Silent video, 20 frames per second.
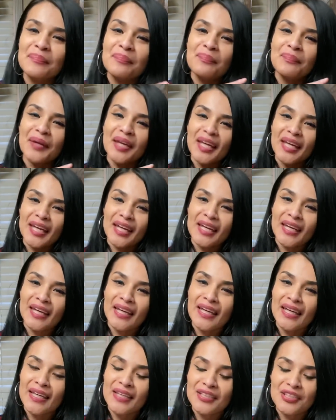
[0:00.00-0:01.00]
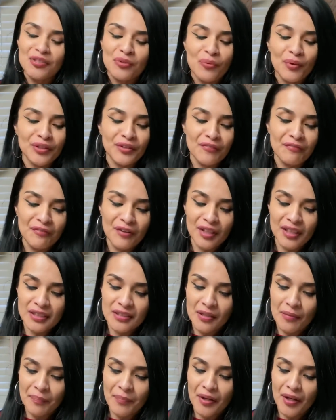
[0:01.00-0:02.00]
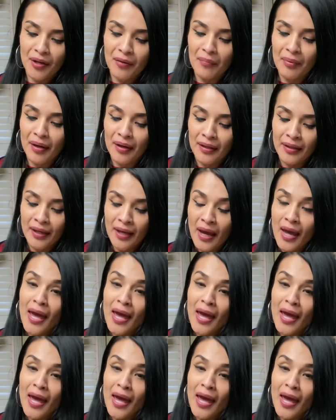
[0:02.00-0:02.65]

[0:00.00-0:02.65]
bitch. What the fuck is up, everybody?